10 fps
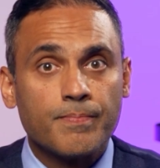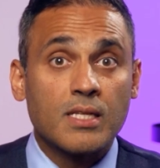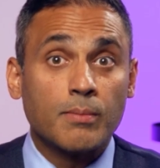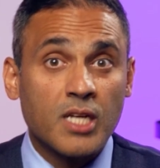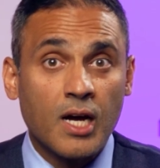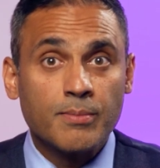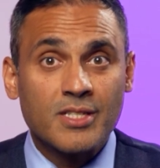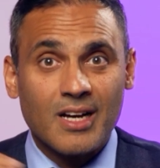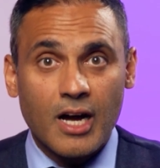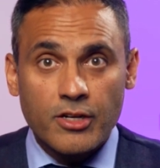
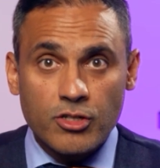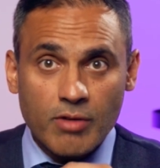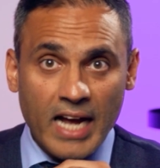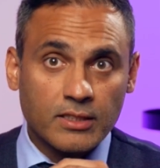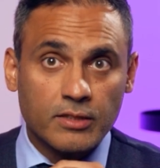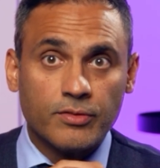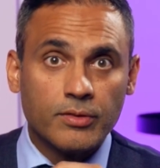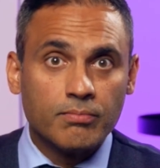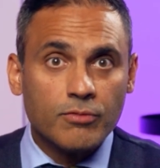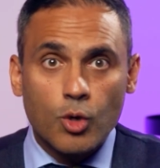Sometimes underactive,
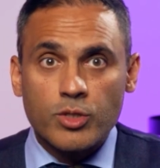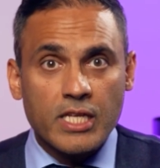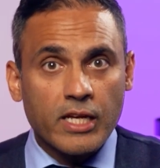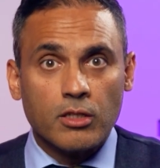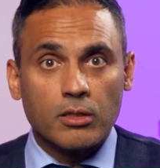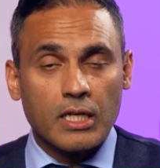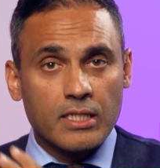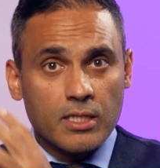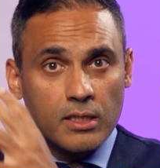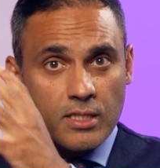no signal
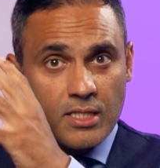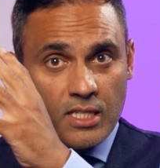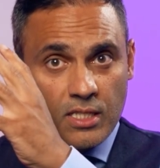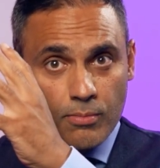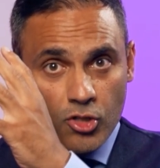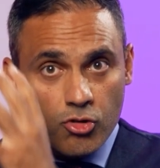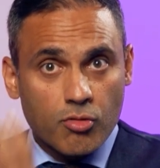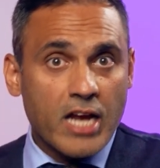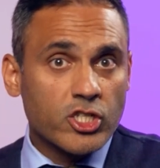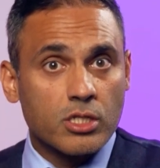until the system
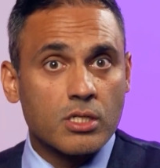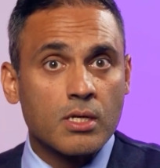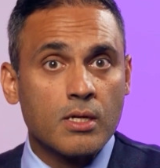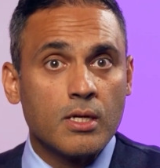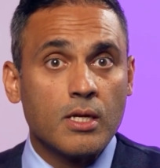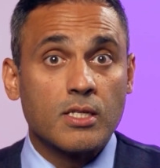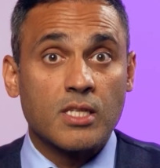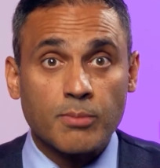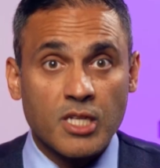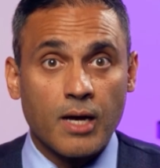crashes.
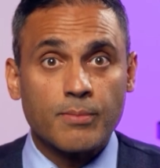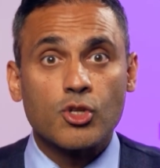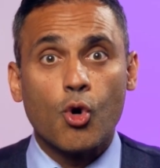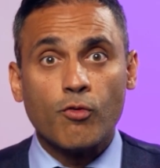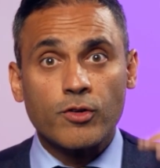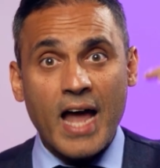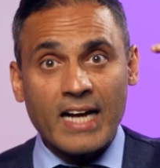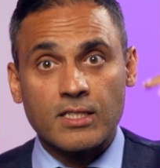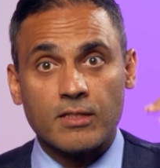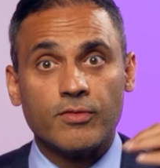Sometimes
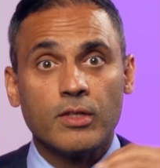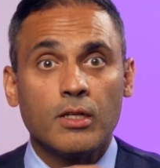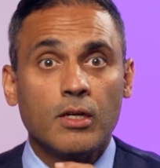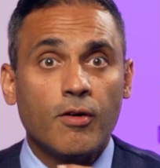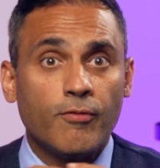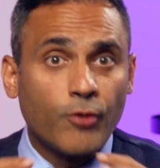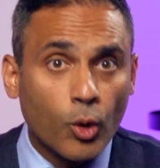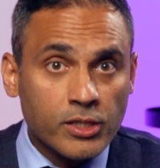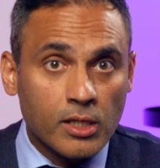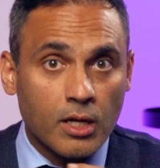overactive,
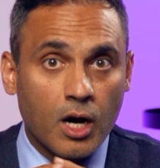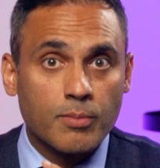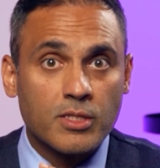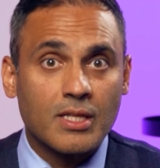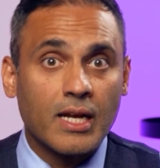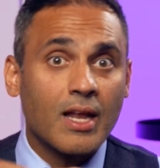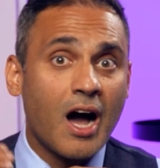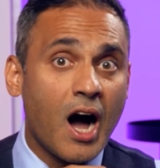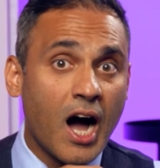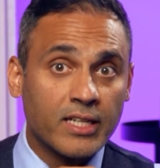false alarms that
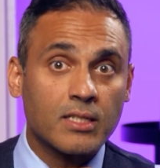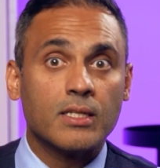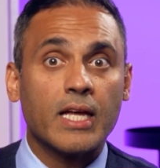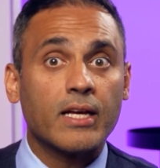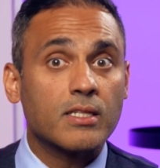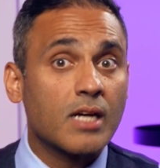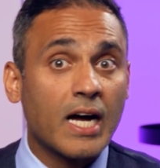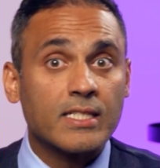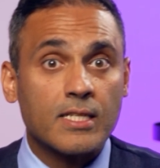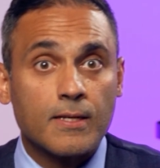heighten
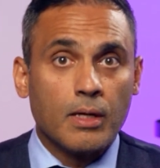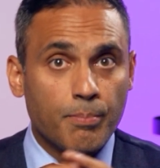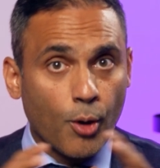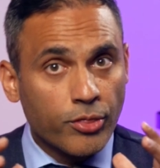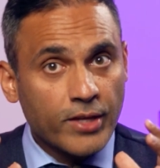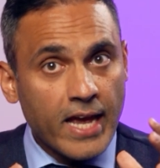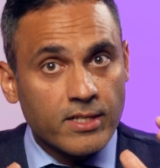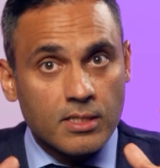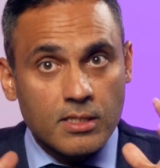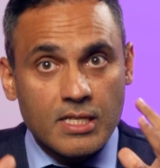anxiety. In both
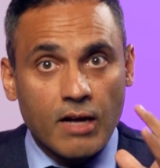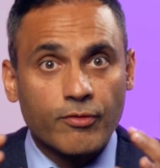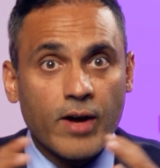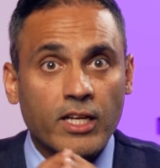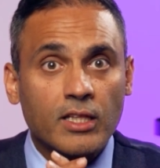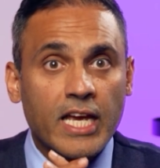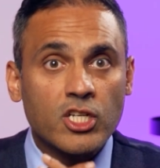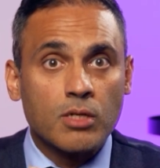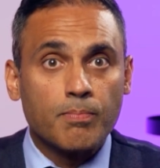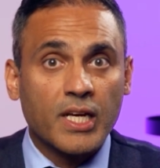cases,
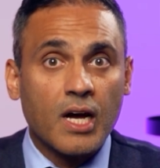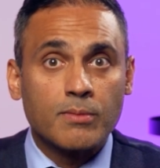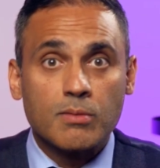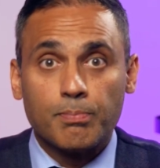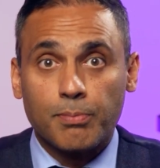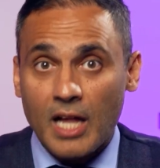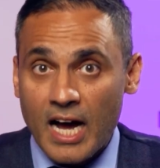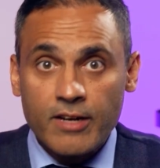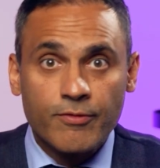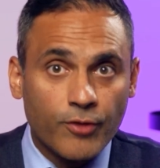self-regulation becomes
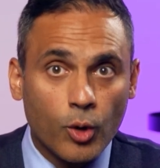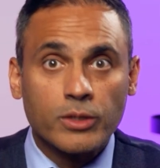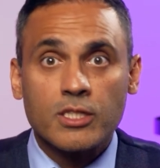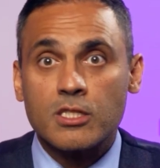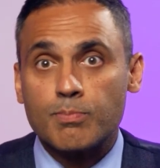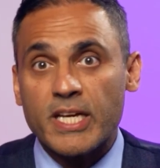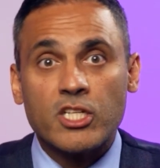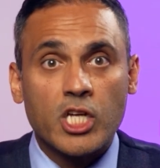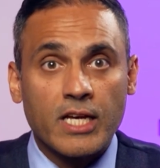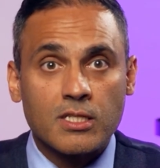blindfolded
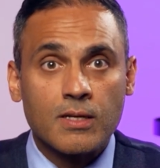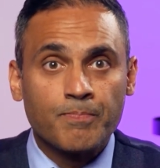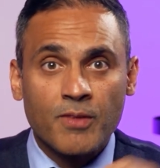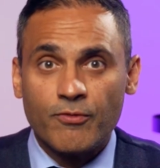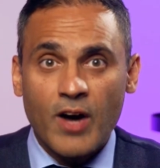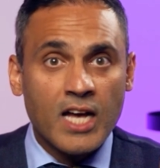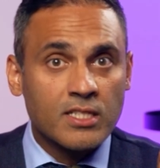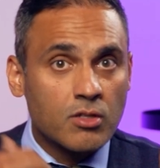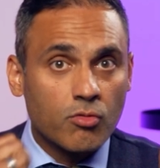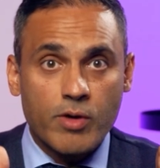speed chess,
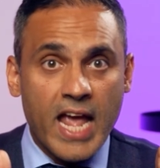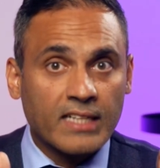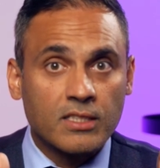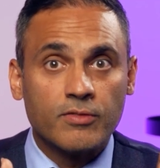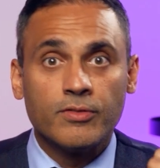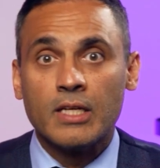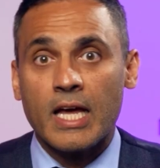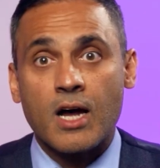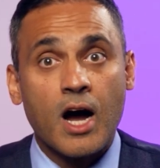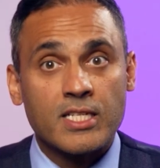fast, reactive,
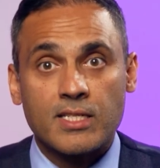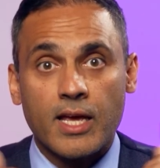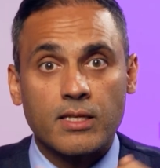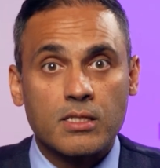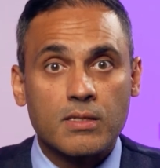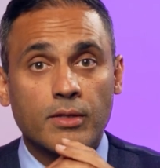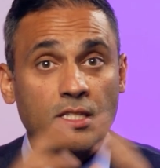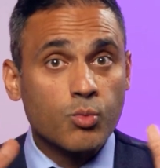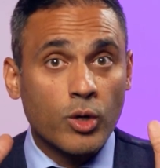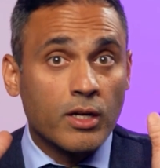and high stakes.
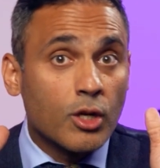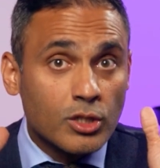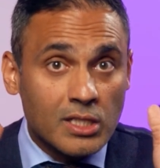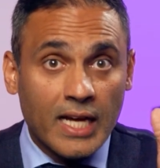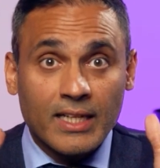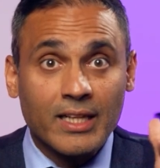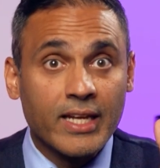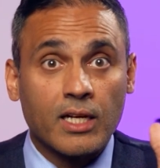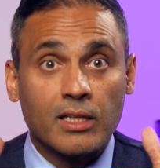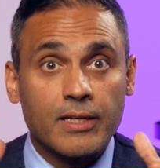This is what it looks like
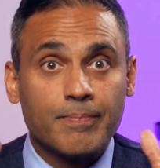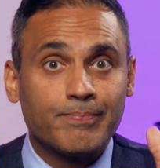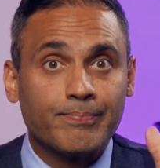clinically.